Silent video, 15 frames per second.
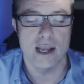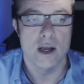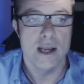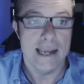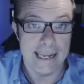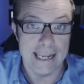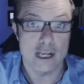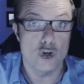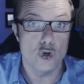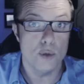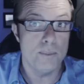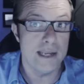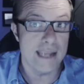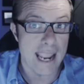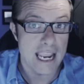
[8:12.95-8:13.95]
Now, it
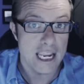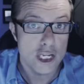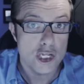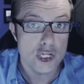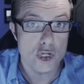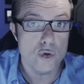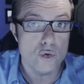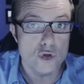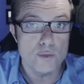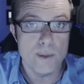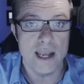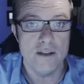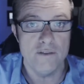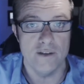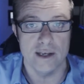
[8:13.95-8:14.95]
could be a huge
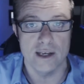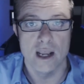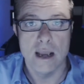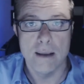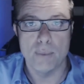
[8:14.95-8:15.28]
benefit,